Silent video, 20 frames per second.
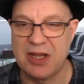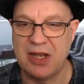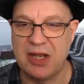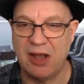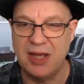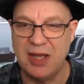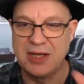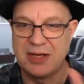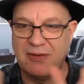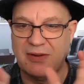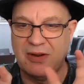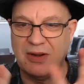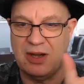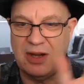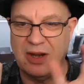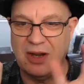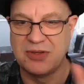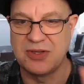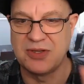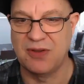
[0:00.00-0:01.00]
kind of
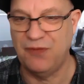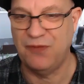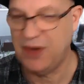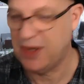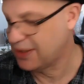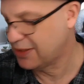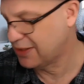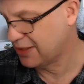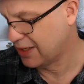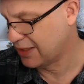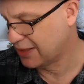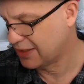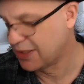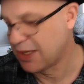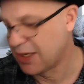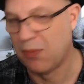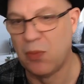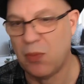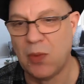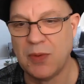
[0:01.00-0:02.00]
close affinity in
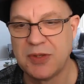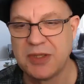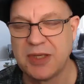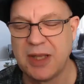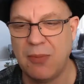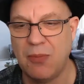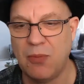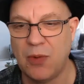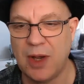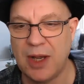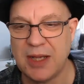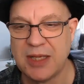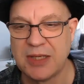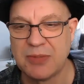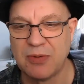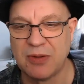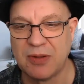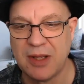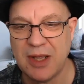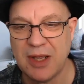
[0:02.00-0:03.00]
some
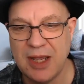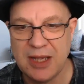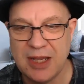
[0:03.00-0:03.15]
ways, with,